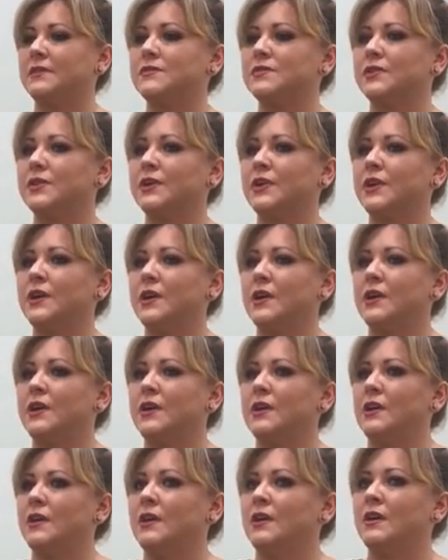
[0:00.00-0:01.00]
So
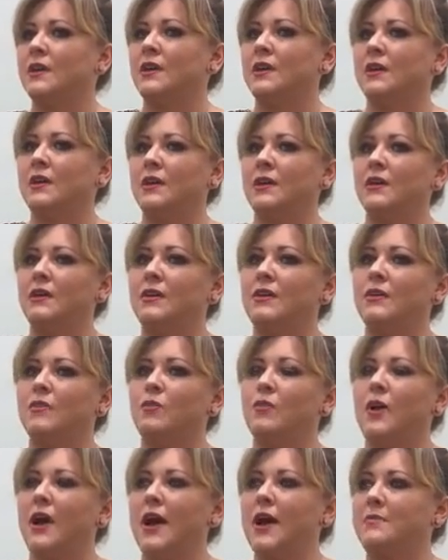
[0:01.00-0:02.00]

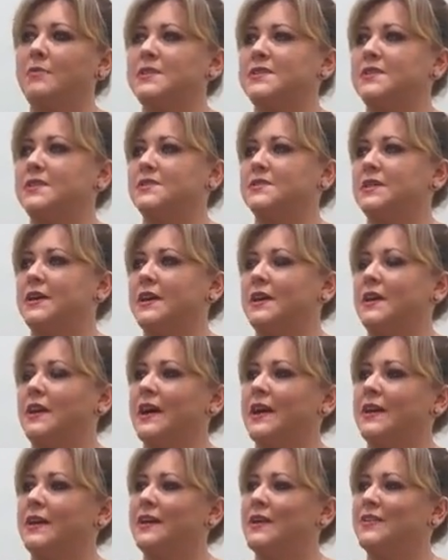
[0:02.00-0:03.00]
what happens is
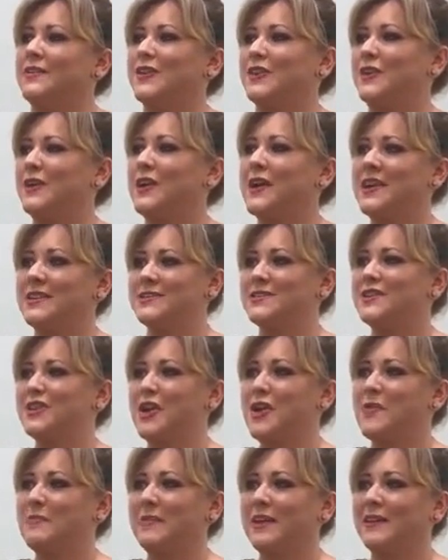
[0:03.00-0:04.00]
I get the clients to
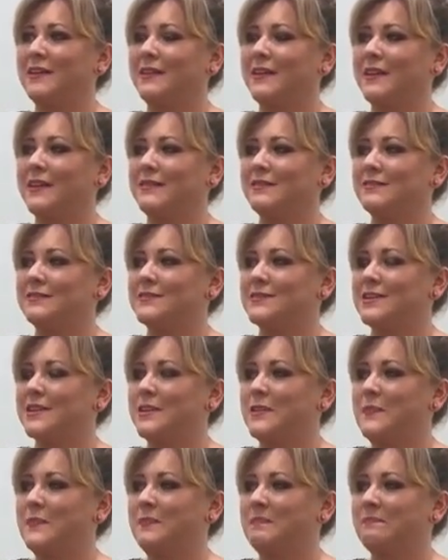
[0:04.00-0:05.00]
come in
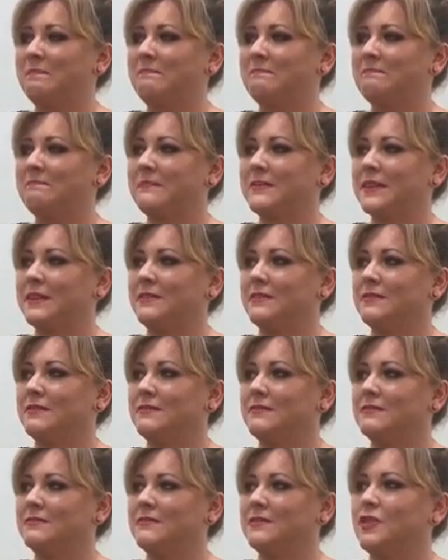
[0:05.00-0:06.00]
and
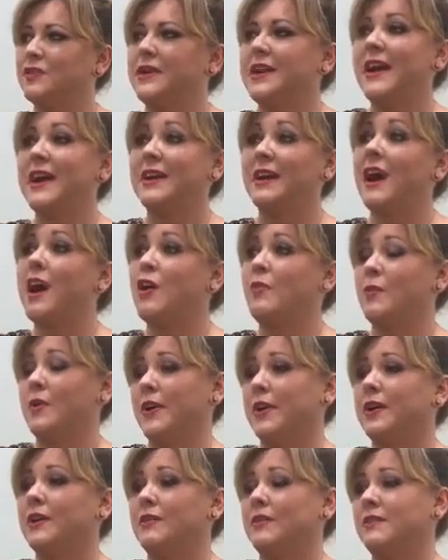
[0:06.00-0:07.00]
create
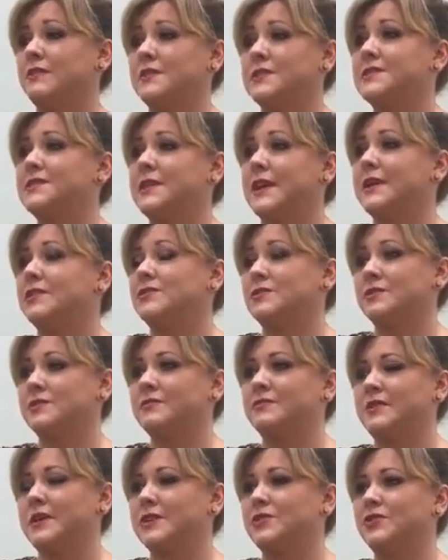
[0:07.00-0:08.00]
artwork on the stages
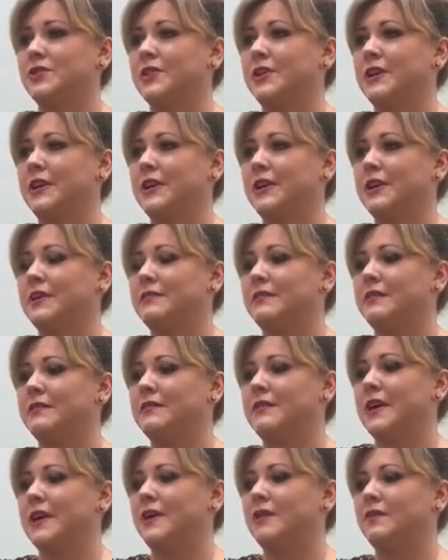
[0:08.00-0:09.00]
of their journey, and then
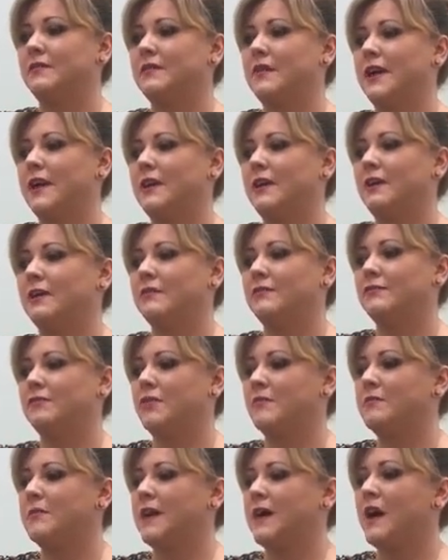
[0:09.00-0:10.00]
they
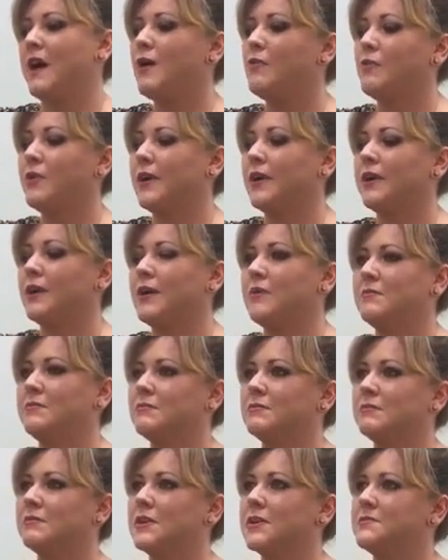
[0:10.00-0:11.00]
from the artwork
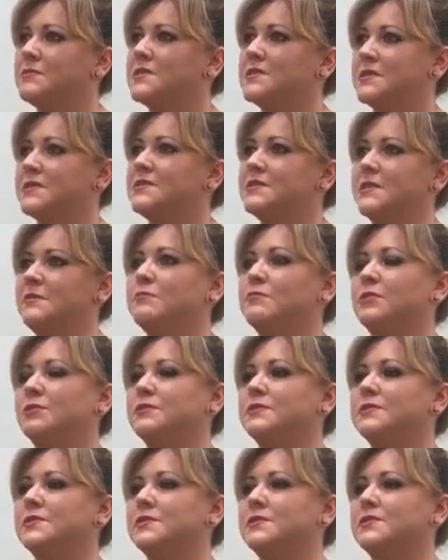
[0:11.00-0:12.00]
comes the
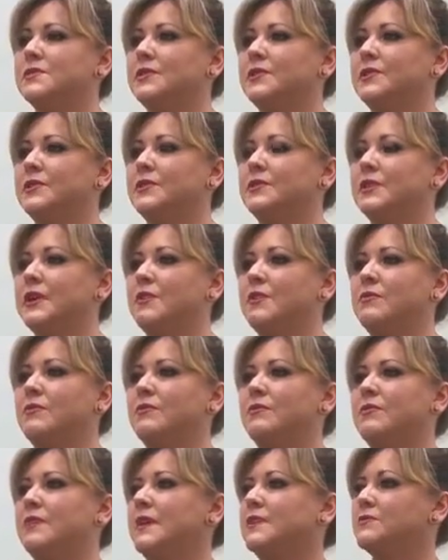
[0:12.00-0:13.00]
symbols. So
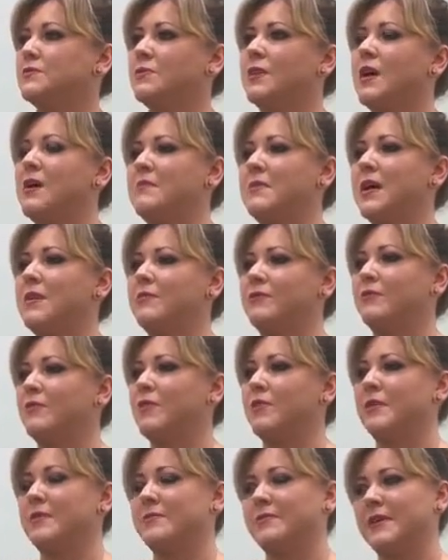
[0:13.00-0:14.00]
things will come up
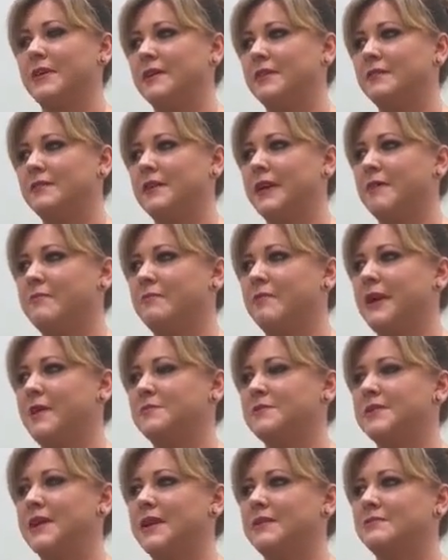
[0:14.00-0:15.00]
for them that they
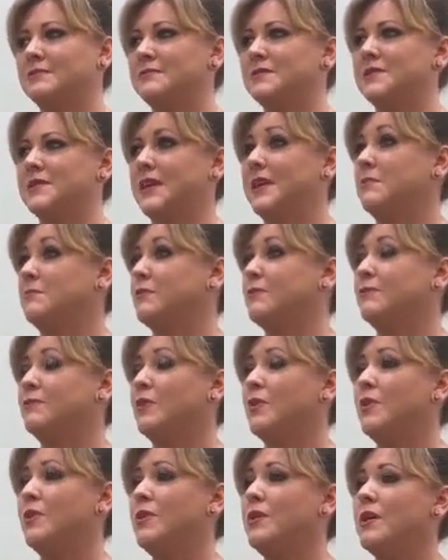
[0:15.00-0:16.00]
perhaps hadn't seen
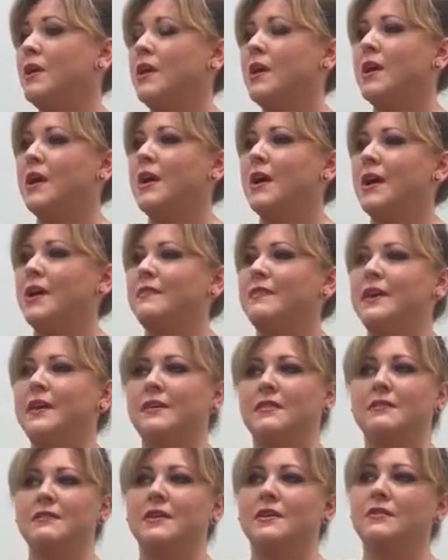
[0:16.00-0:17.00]
before, and they
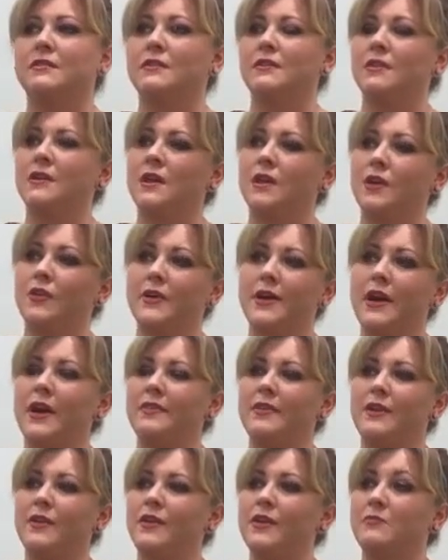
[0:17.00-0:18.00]
can then
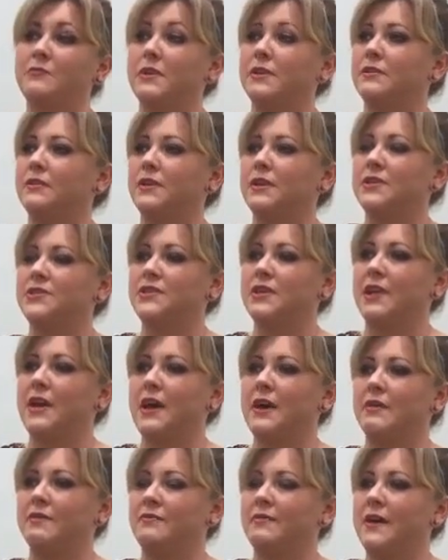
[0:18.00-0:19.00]
create their own mythology
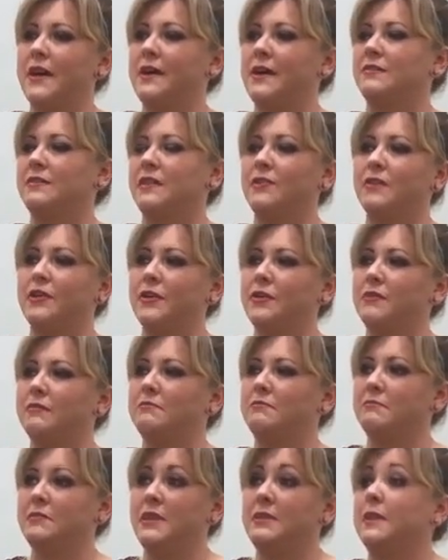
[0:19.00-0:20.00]
out of that, their
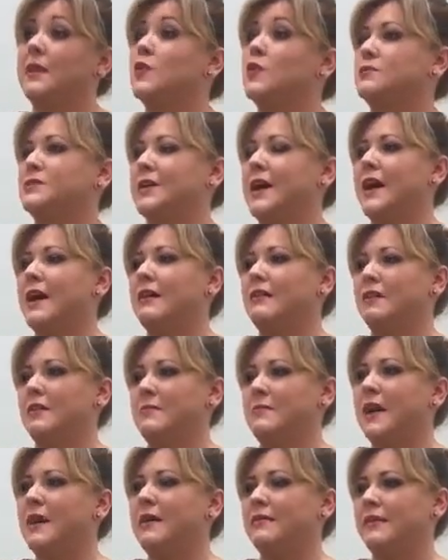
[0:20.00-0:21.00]
own mythical tale
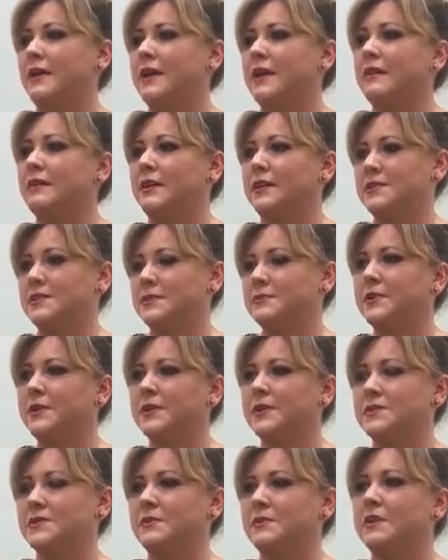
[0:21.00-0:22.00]
about their
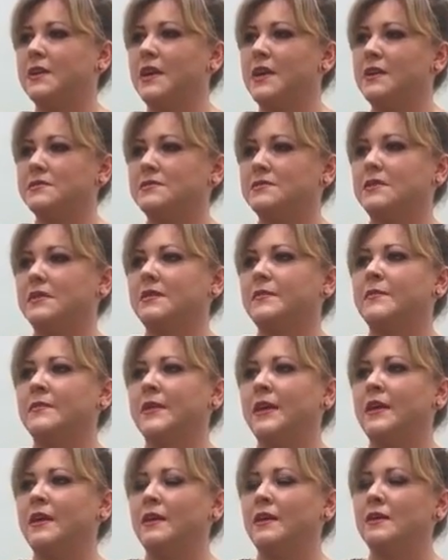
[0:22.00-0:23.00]
experience with cancer.
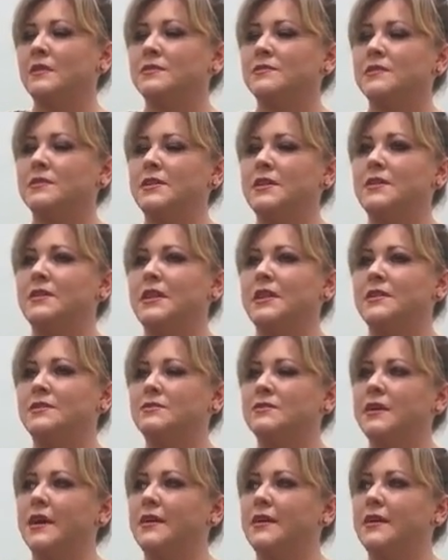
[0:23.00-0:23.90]
So then they